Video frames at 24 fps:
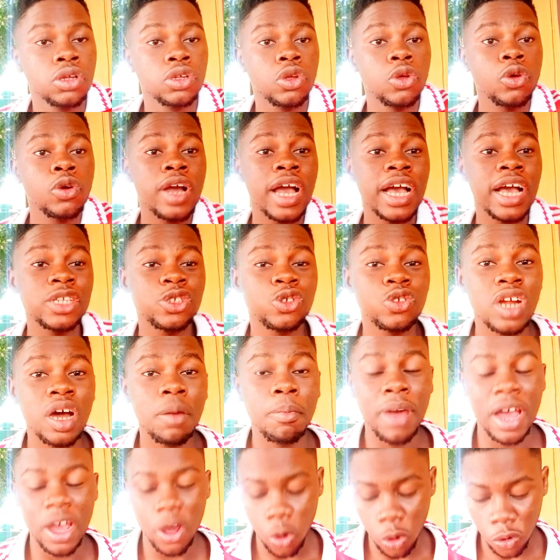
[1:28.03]
You guys know
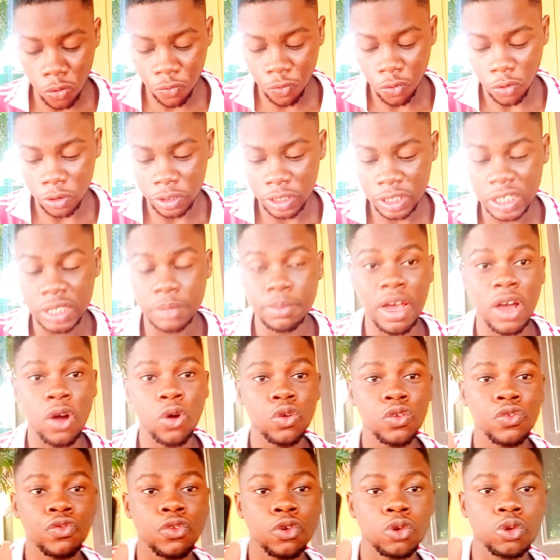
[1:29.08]
my old phone. This is my
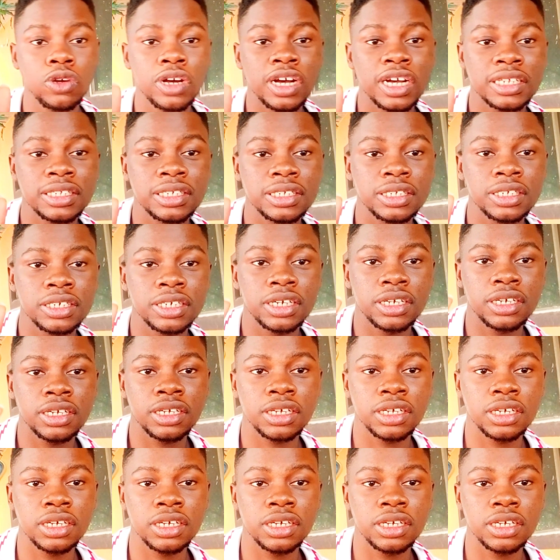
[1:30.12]
old phone. Look at it here.